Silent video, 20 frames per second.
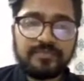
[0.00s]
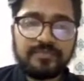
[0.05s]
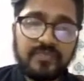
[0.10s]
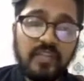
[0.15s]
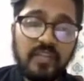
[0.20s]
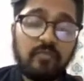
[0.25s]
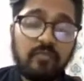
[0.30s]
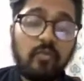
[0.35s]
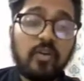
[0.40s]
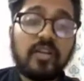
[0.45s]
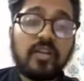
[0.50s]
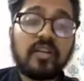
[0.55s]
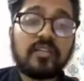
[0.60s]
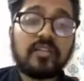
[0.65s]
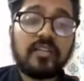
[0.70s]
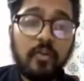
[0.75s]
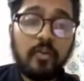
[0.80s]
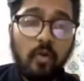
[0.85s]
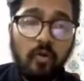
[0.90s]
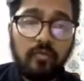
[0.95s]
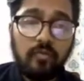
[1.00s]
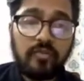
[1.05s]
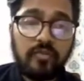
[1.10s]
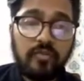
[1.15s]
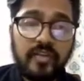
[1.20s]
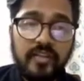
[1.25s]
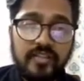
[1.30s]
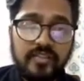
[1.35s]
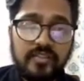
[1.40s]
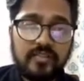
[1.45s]
And what are their
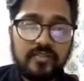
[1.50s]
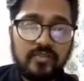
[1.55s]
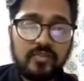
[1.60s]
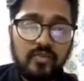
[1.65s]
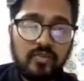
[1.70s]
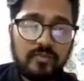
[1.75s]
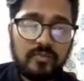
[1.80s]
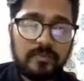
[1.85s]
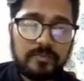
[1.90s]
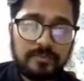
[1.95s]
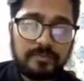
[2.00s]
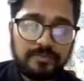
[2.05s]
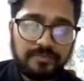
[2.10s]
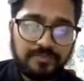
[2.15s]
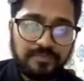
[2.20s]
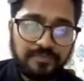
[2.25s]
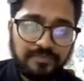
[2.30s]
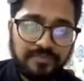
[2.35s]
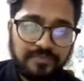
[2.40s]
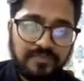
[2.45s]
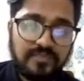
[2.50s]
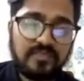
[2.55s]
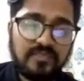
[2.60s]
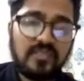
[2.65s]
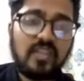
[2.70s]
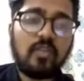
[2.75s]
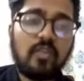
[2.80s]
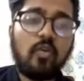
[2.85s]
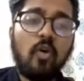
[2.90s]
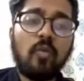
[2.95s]
offerings? So
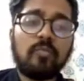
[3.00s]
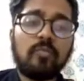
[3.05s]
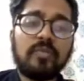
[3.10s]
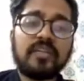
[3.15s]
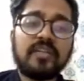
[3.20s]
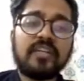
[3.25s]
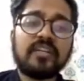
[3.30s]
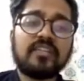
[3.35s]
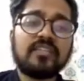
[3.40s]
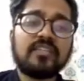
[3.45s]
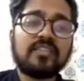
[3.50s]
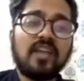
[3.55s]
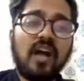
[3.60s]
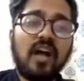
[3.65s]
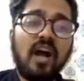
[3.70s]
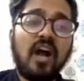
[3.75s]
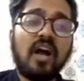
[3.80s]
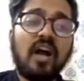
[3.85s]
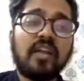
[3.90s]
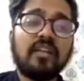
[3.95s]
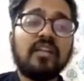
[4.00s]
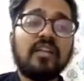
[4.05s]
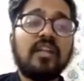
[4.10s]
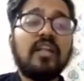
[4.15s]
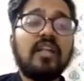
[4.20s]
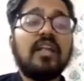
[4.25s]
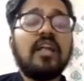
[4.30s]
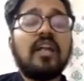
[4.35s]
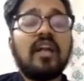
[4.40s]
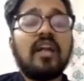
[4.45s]
competitors are
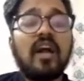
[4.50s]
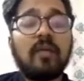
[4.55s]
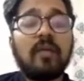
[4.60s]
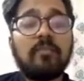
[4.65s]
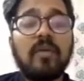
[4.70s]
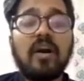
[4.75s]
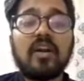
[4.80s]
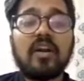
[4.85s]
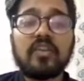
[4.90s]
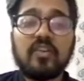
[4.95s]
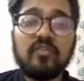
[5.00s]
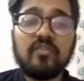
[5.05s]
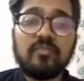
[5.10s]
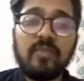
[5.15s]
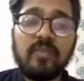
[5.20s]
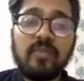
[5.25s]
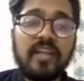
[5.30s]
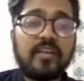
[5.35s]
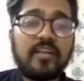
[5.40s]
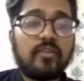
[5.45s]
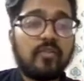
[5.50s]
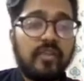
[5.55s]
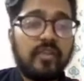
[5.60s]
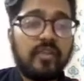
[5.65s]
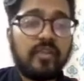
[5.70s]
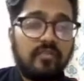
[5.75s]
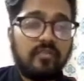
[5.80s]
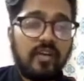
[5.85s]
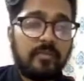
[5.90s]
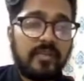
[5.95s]
a part of micro
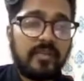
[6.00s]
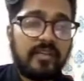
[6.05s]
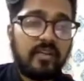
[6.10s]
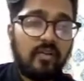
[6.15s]
environment.